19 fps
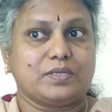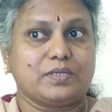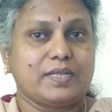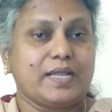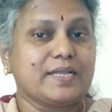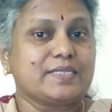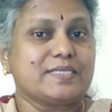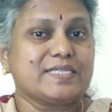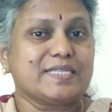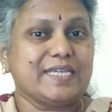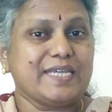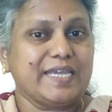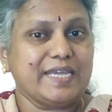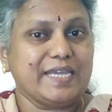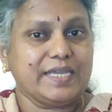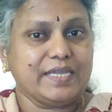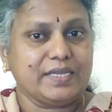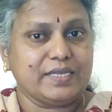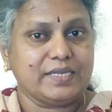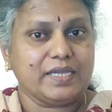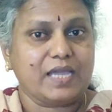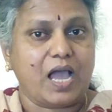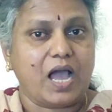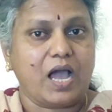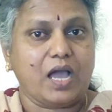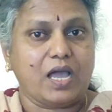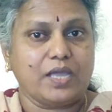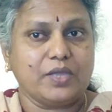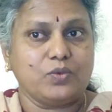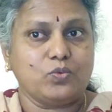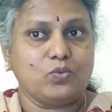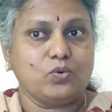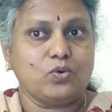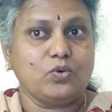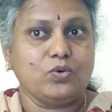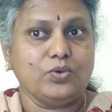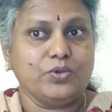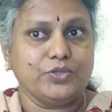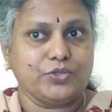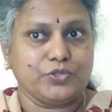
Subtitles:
That's A, E, I, O,